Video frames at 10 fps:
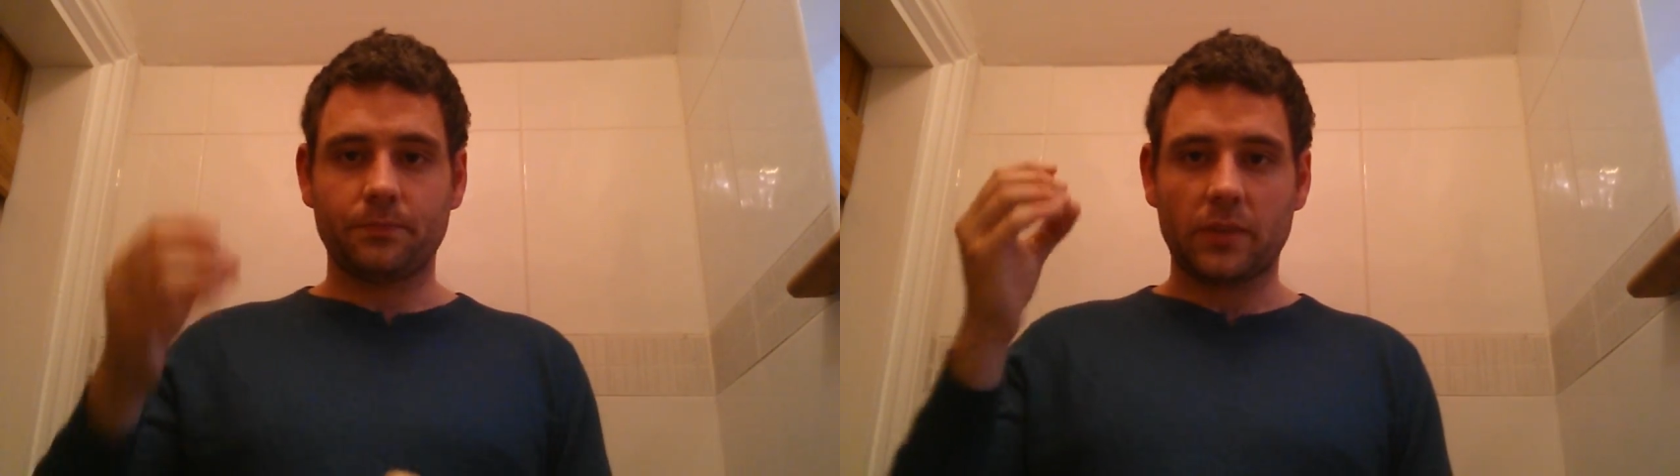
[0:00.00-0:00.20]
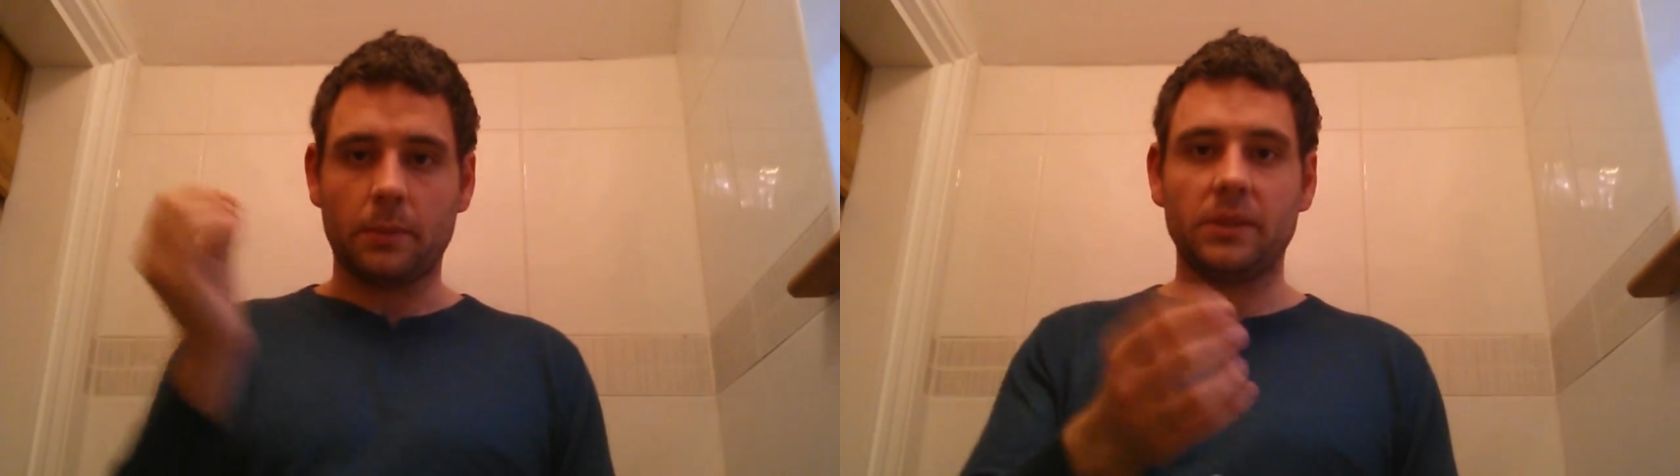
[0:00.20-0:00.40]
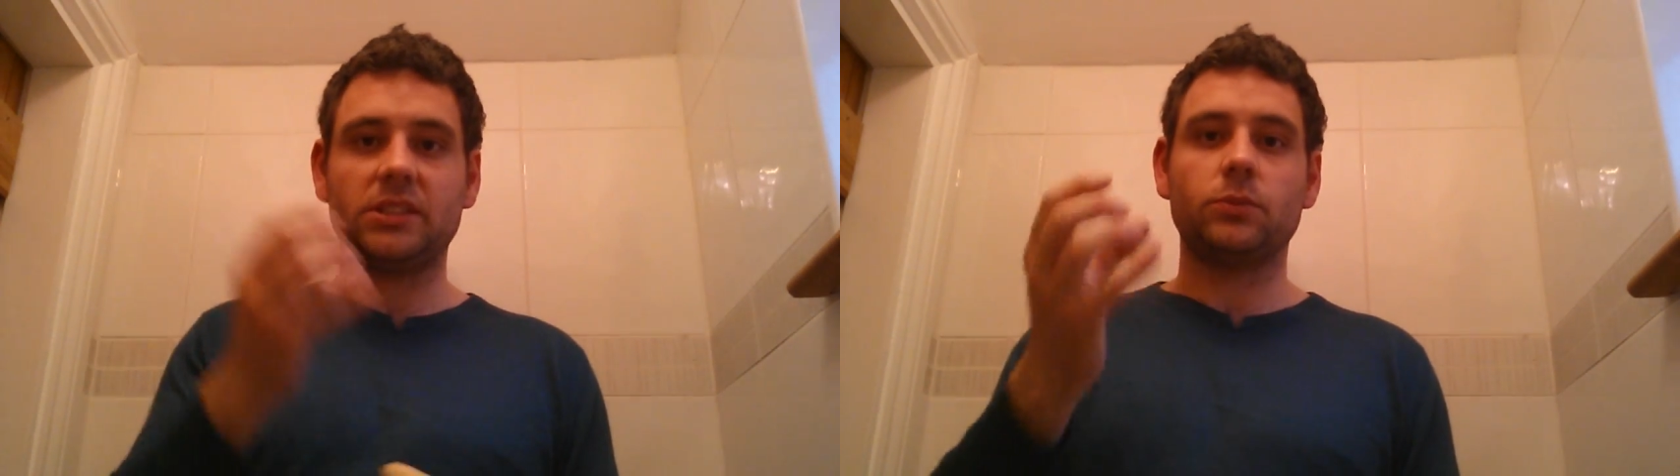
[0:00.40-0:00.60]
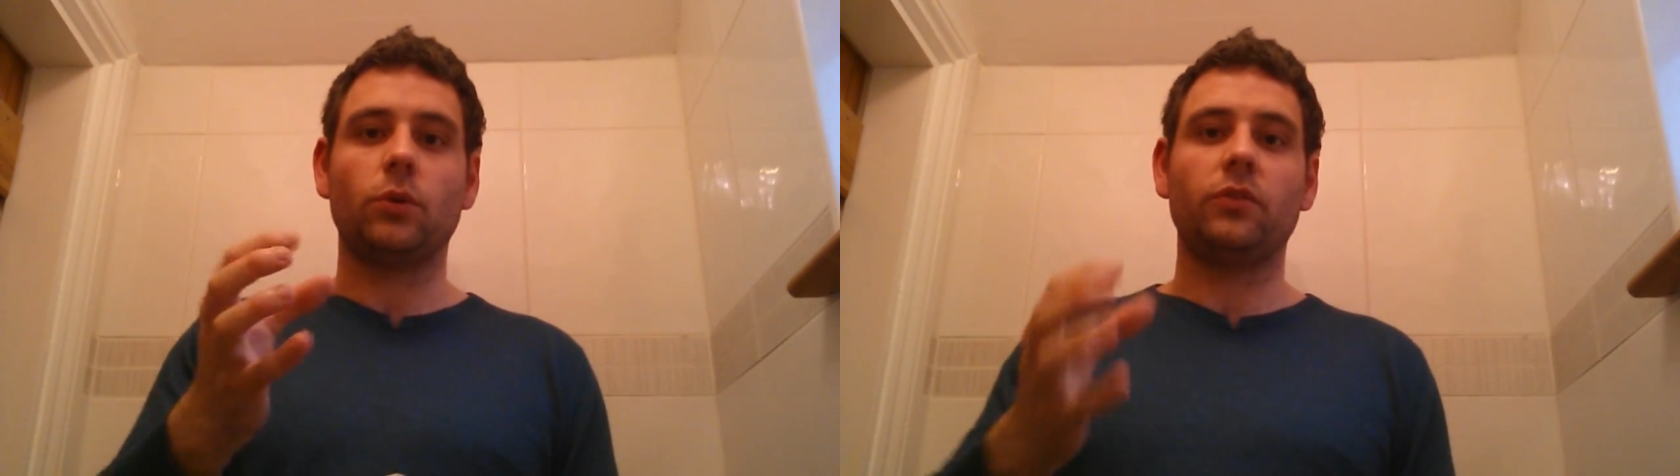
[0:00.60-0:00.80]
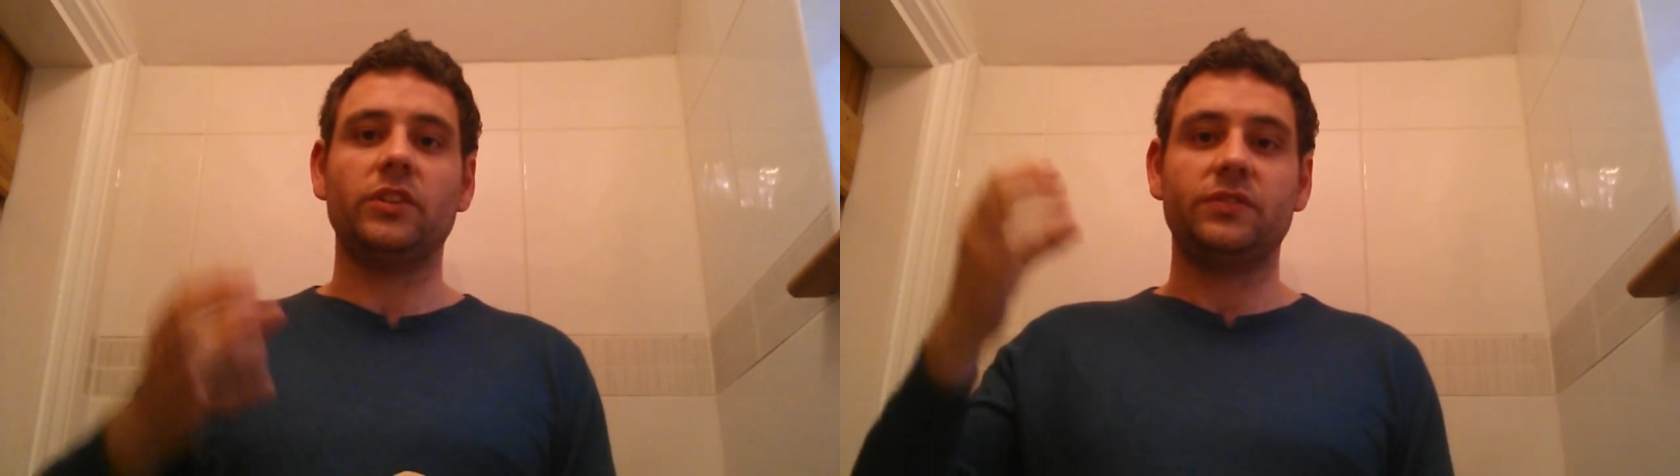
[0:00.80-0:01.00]
Now, Mrs.
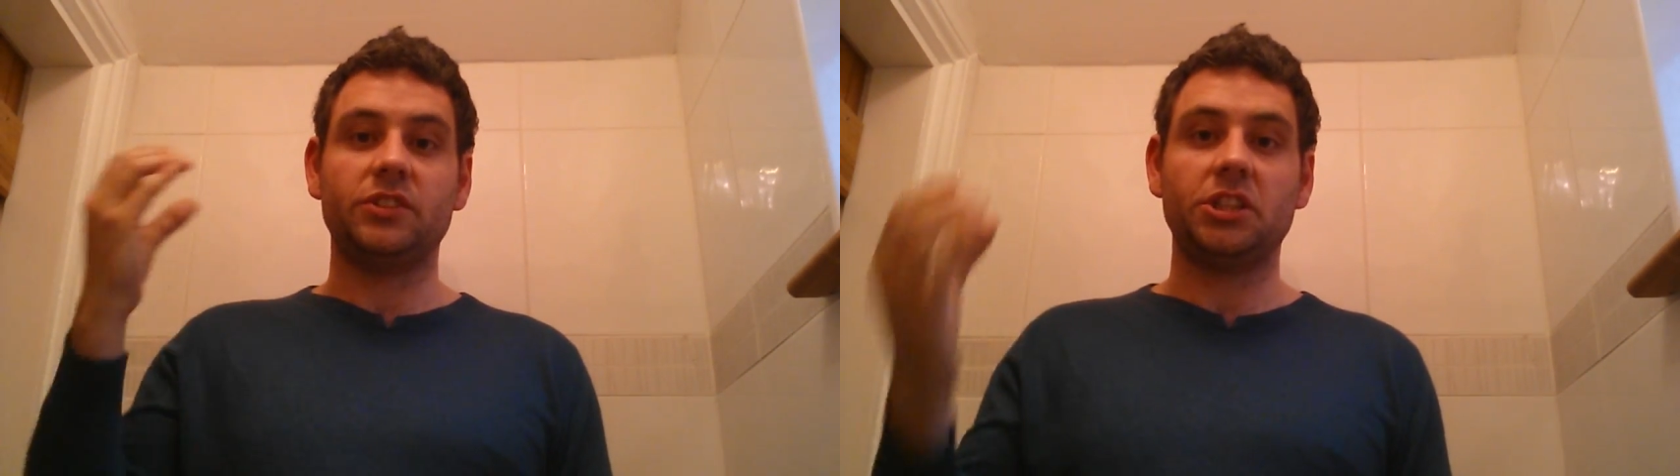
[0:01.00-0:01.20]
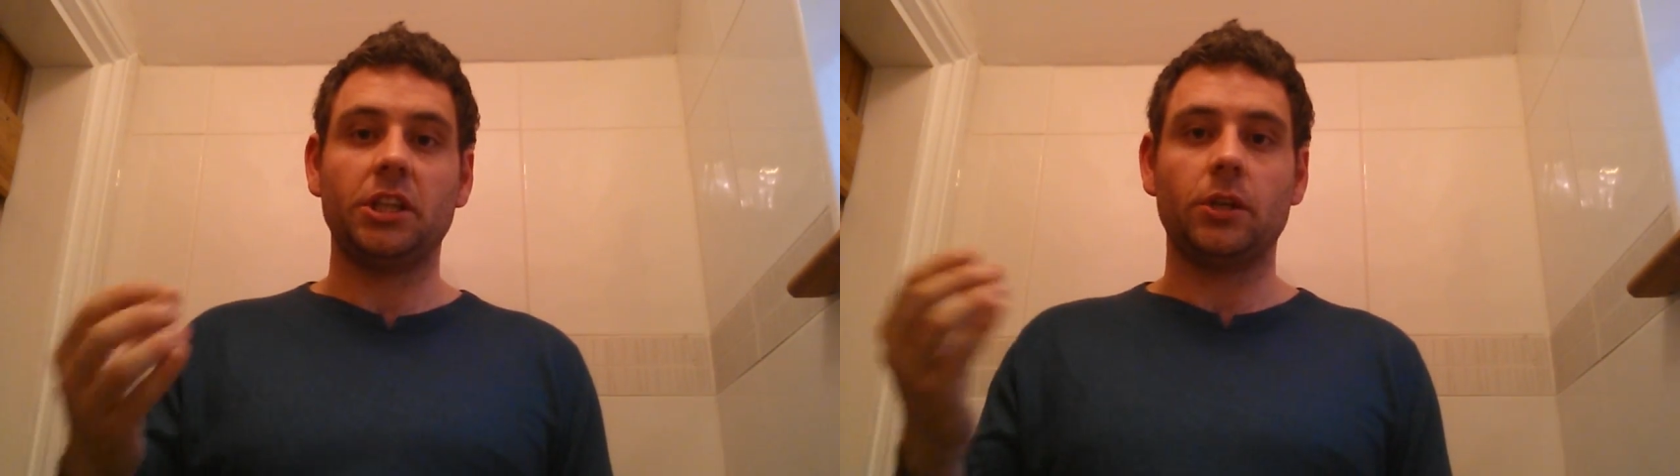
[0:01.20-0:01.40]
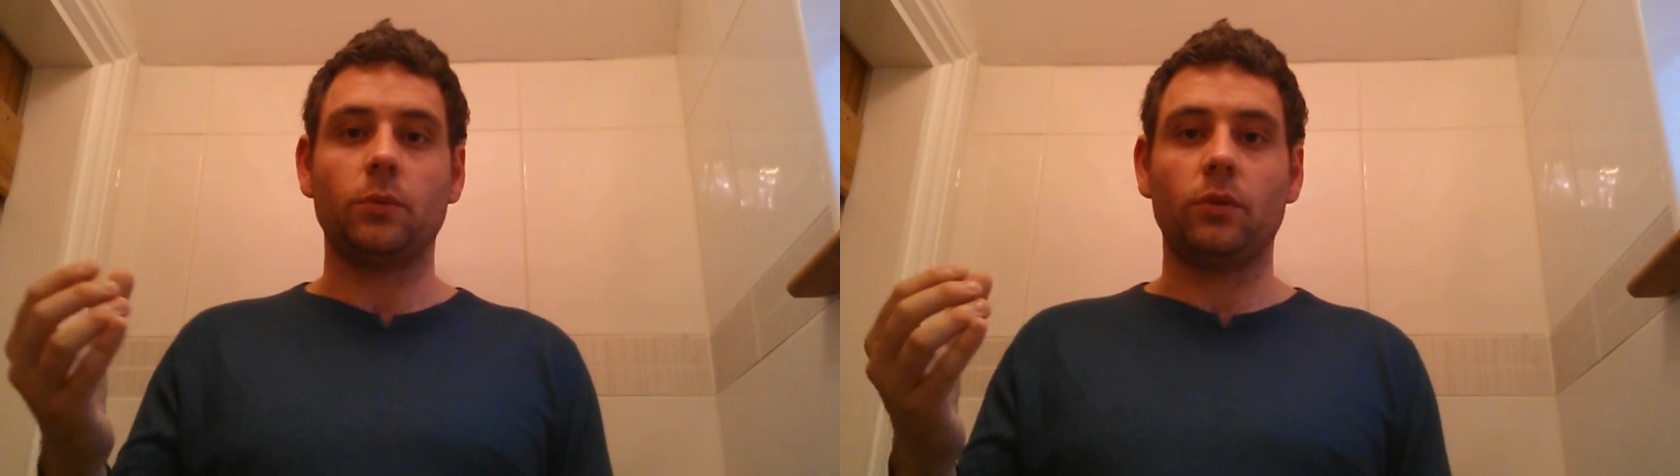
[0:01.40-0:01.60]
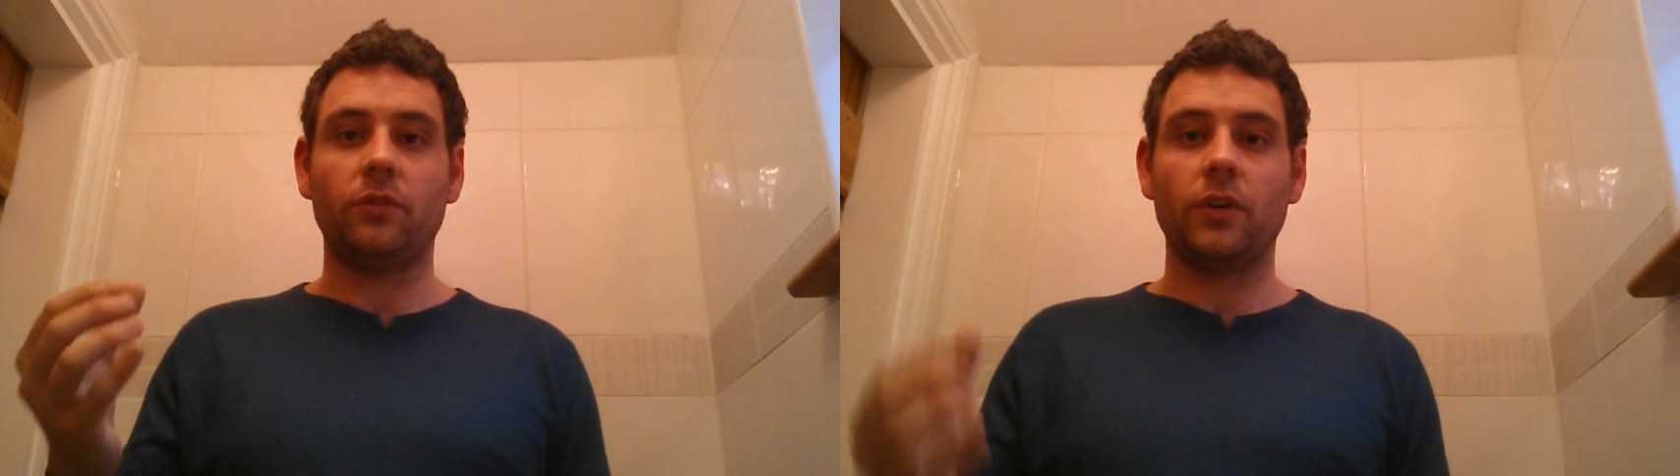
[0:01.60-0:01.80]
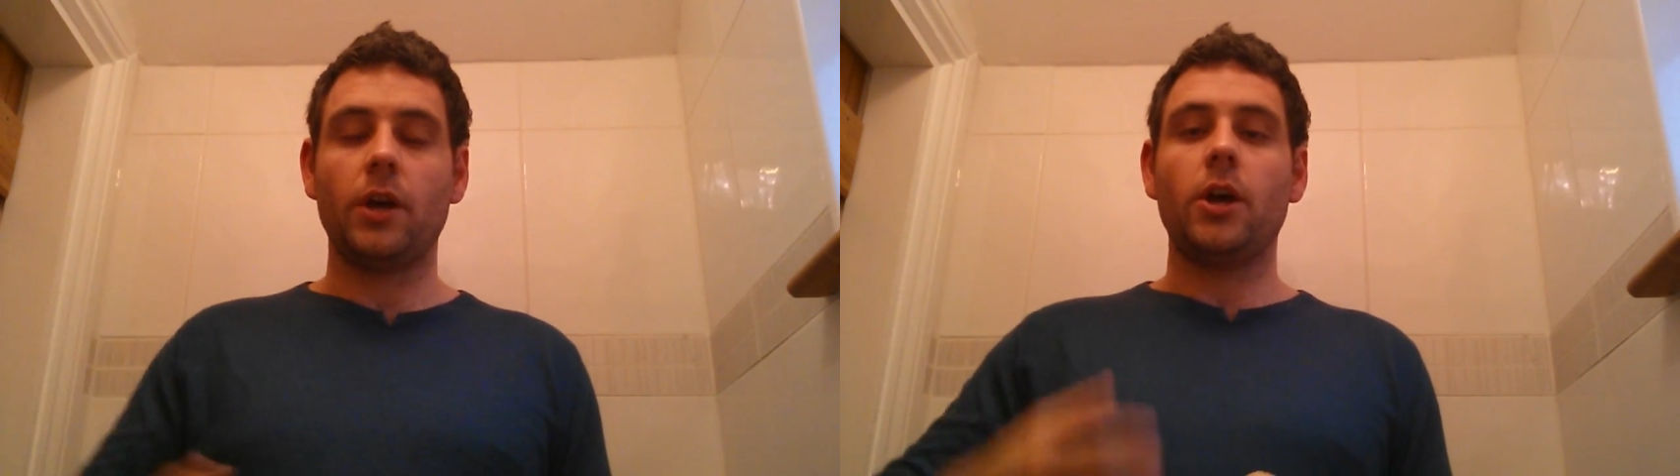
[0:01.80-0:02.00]
Woolf is Virginia
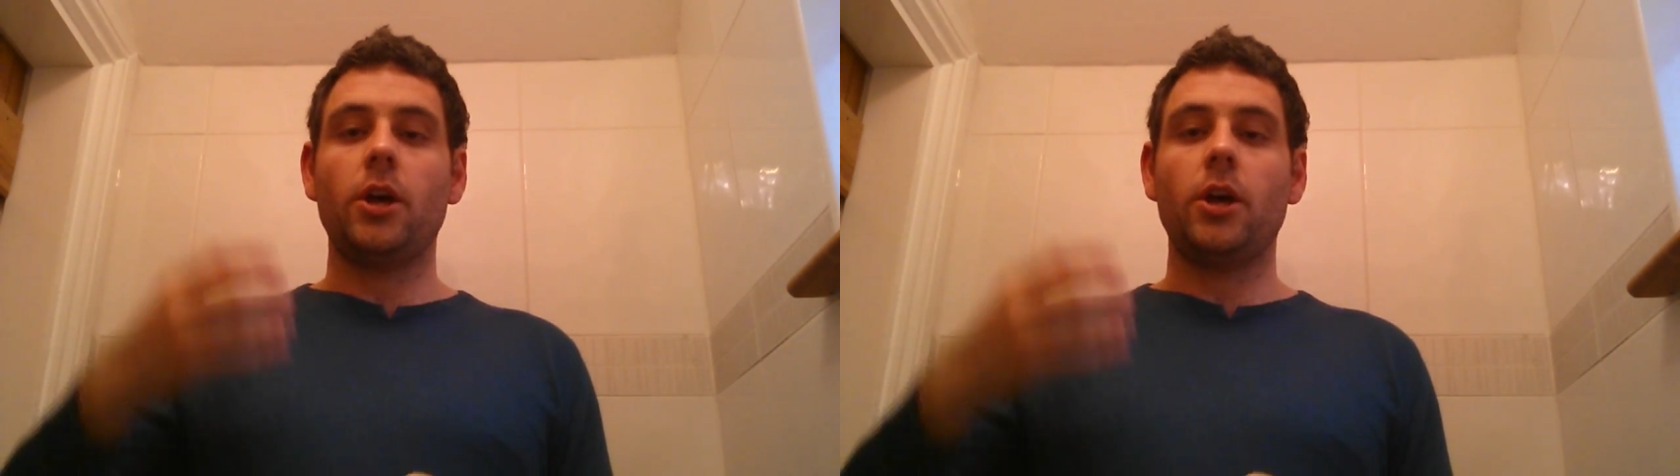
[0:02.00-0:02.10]
Woolf,